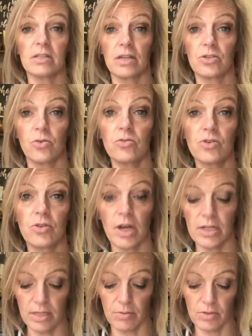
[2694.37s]
I told you
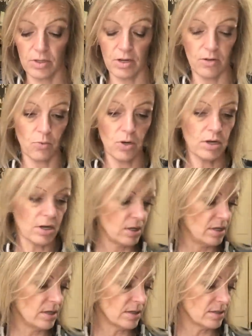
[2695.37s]
guys I was going to work on
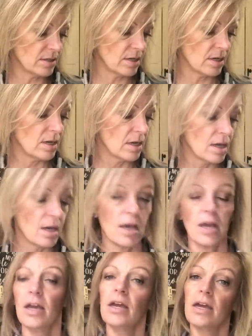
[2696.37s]
this and,
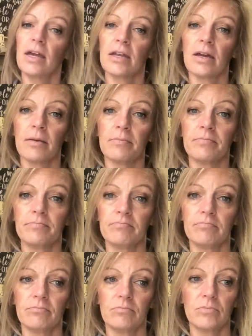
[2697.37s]
and, um,
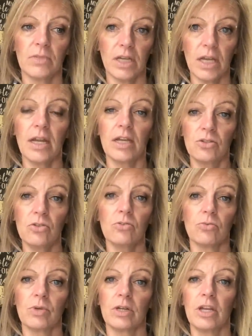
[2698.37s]
and I do when